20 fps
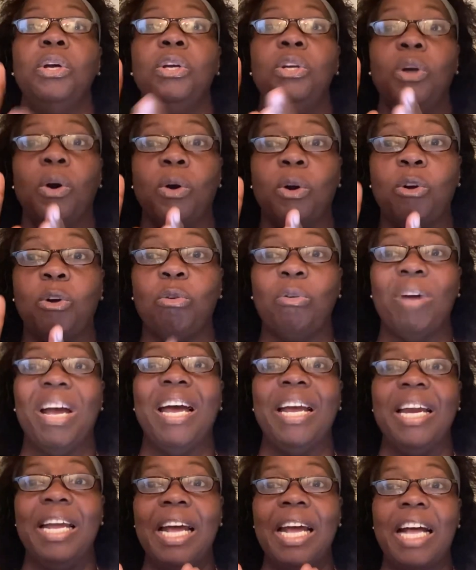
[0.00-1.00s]
your
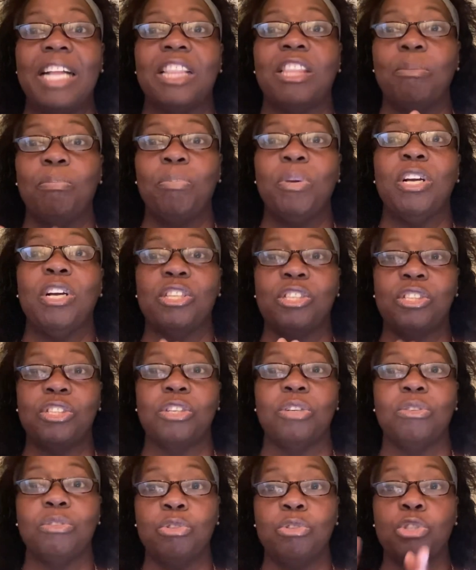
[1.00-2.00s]
credit has to be a
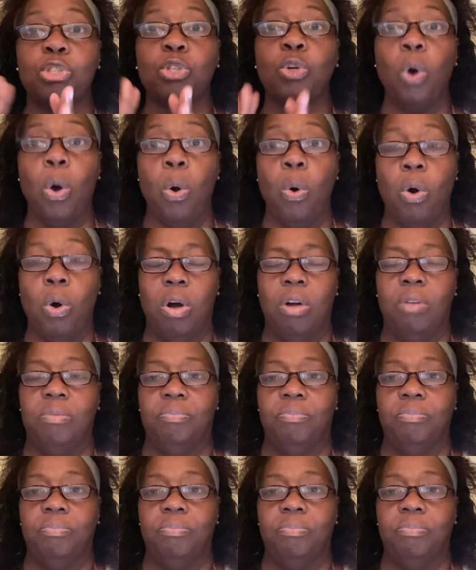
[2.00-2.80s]
certain score.